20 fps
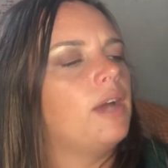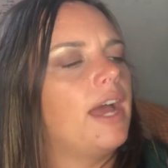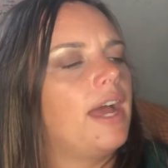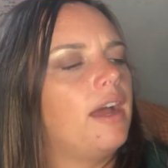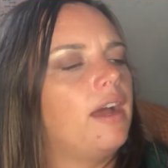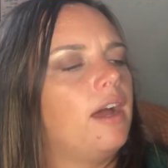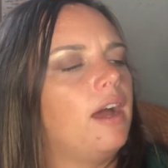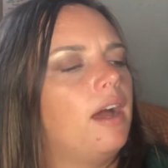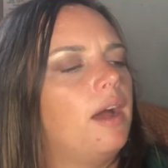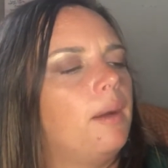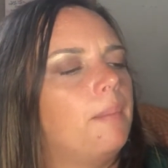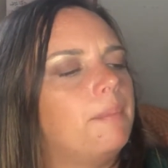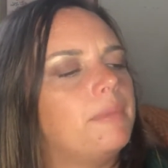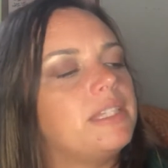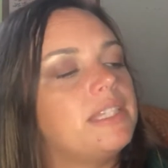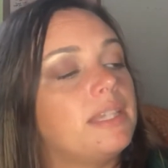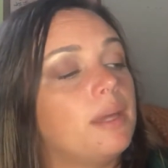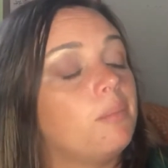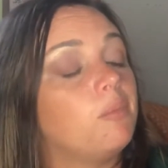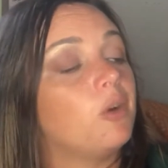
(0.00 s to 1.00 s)

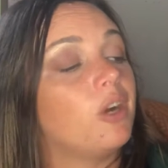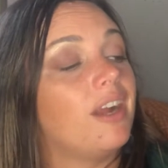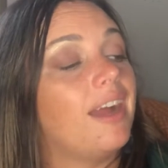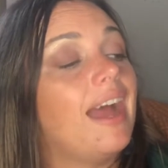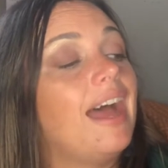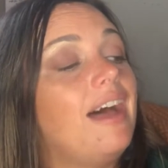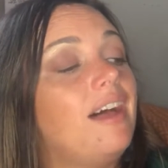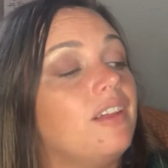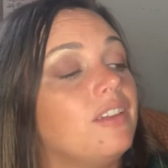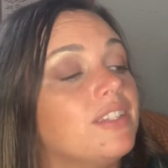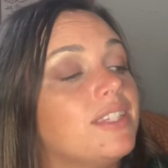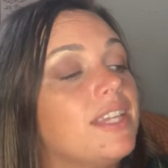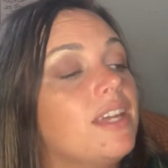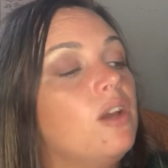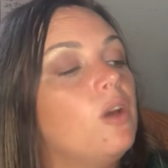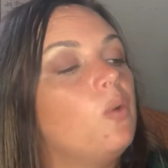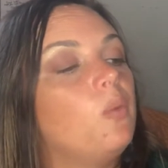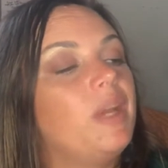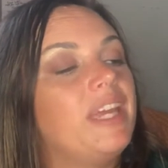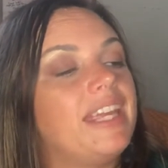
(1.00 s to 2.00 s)
else,
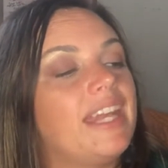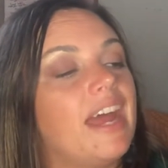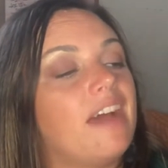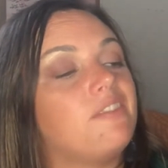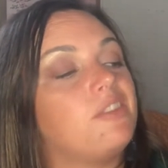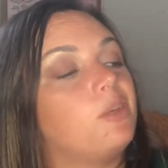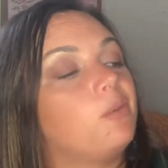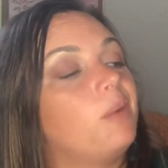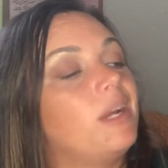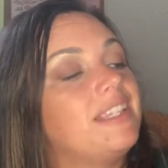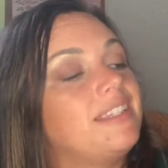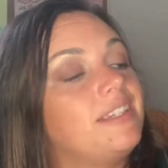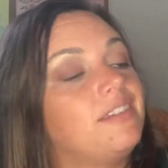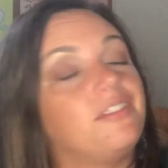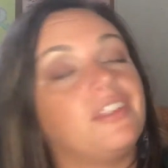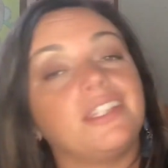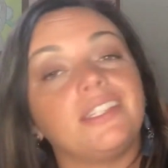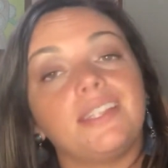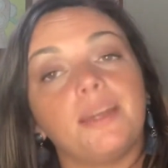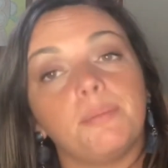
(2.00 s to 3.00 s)
we can have the rest of
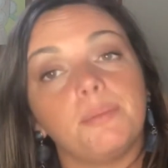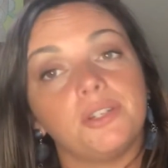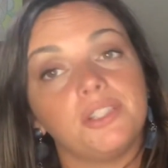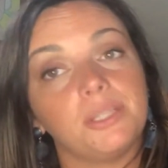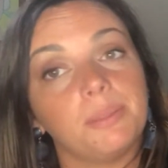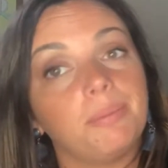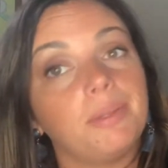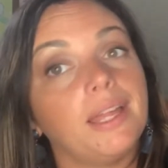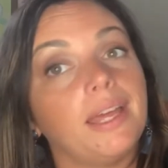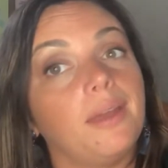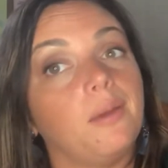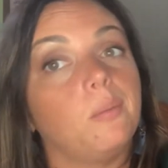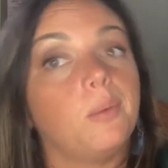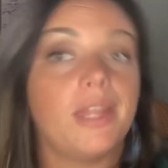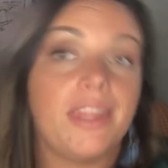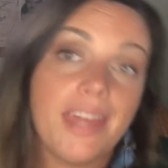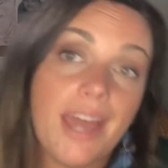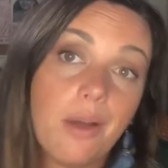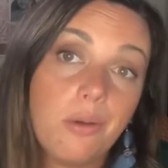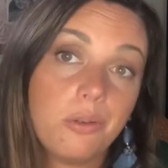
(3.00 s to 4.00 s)
the summer to play
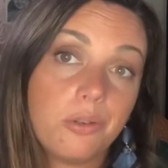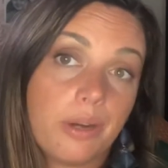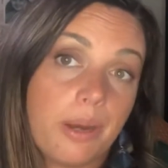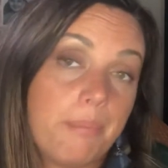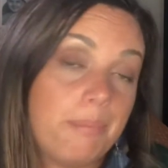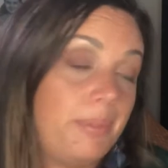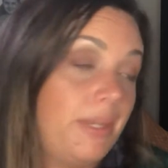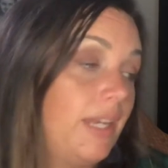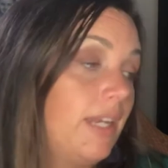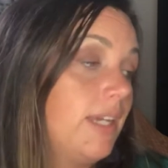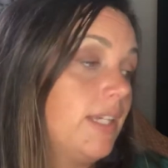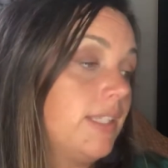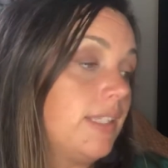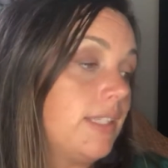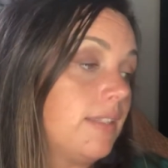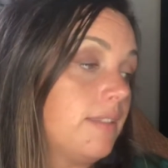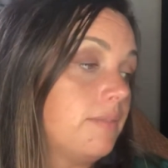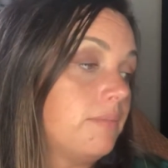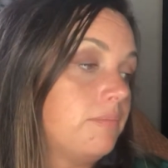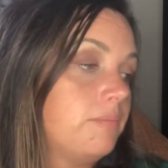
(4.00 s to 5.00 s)
without
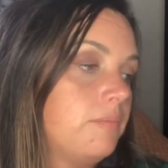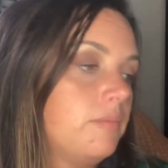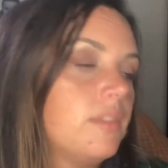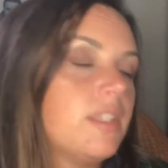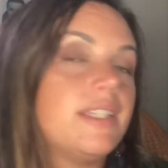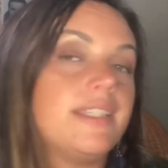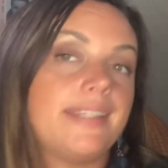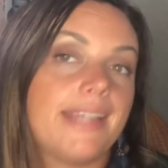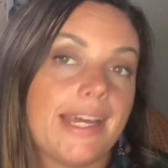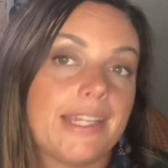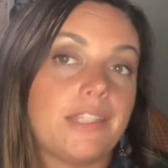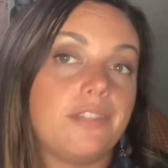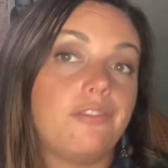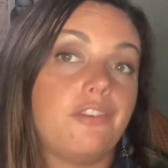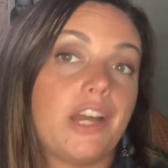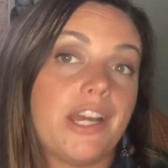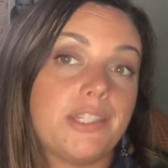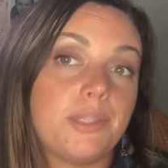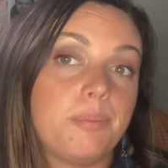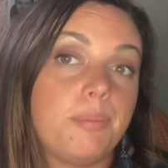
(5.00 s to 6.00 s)
grumpiness.
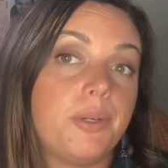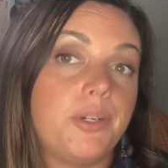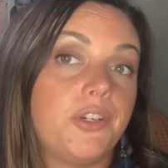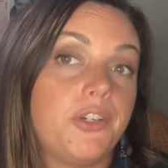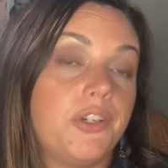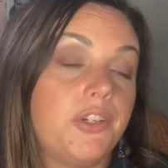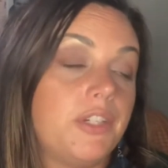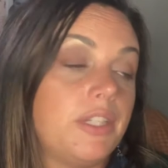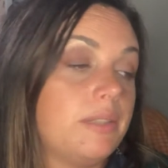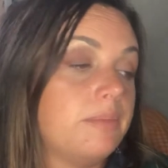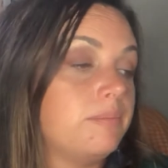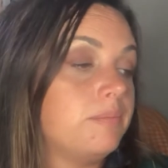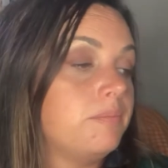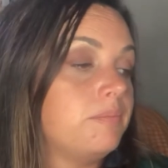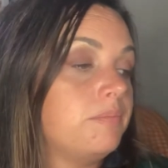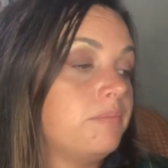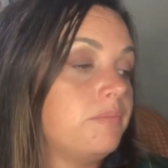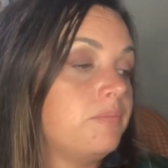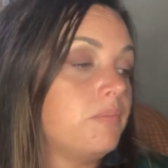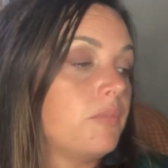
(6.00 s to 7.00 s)
Sassafras purred.
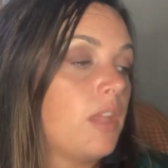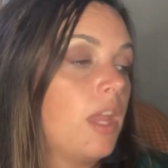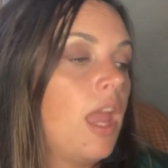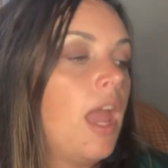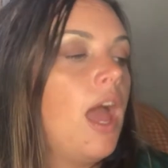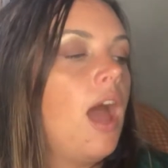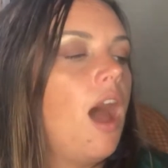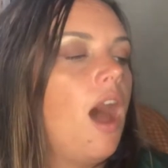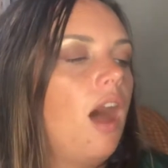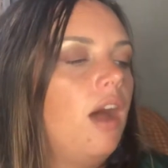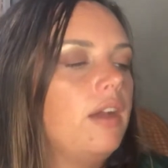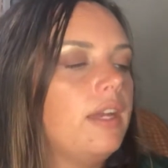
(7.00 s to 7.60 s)
I'll